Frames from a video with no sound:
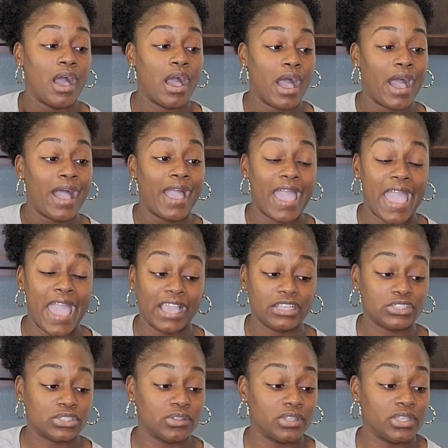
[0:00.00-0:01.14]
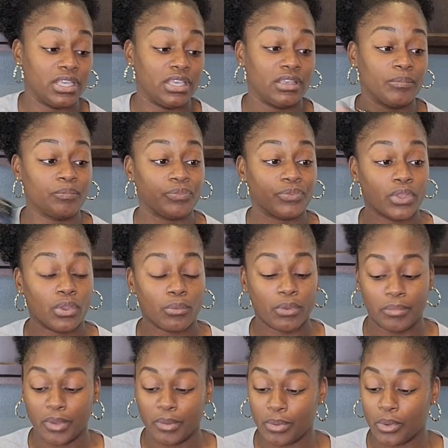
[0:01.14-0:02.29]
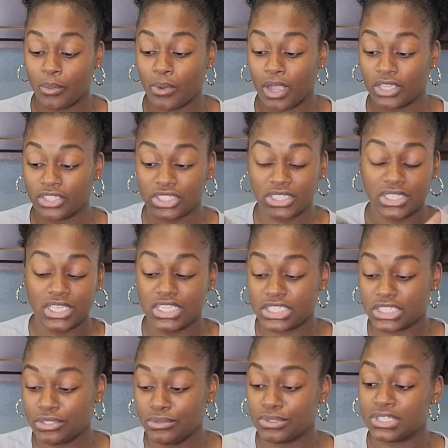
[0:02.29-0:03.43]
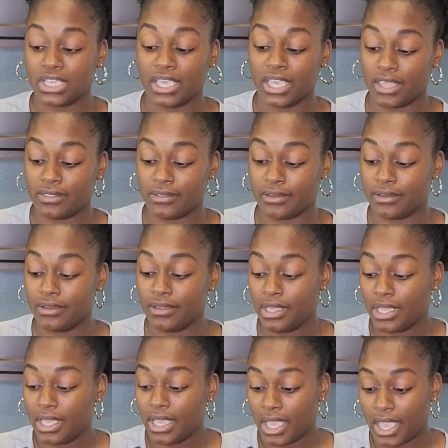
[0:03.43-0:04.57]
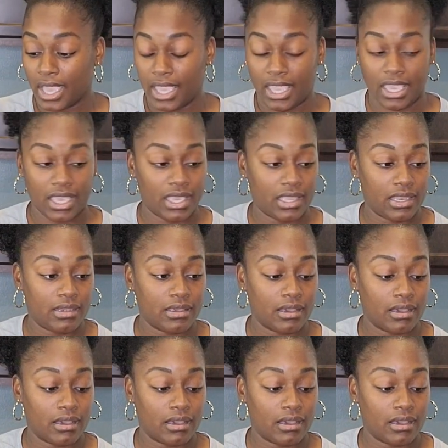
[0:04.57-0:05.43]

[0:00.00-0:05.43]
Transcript: I actually remember washing these two together, and